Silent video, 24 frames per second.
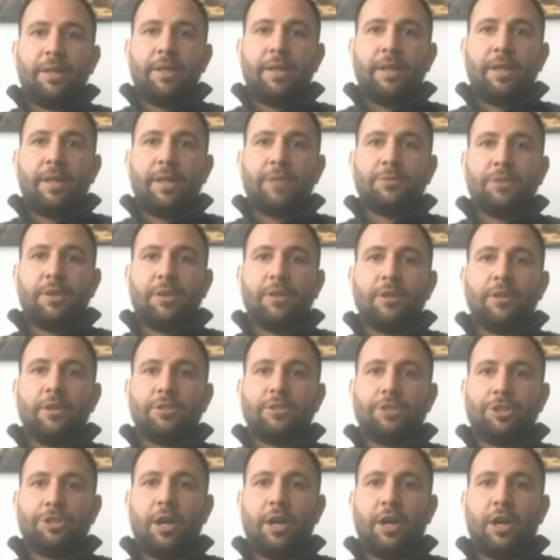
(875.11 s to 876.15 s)
and that's because
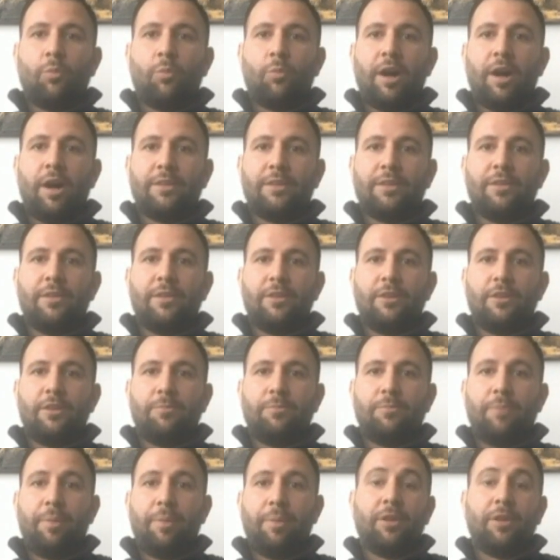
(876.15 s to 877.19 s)
Deshaun Watson has
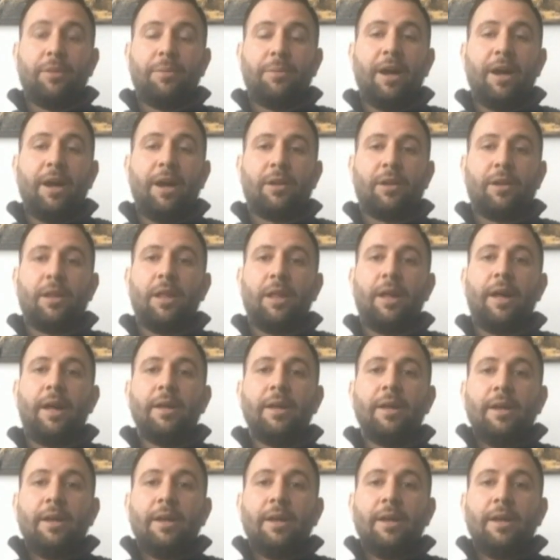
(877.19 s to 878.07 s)
bailed them out a lot.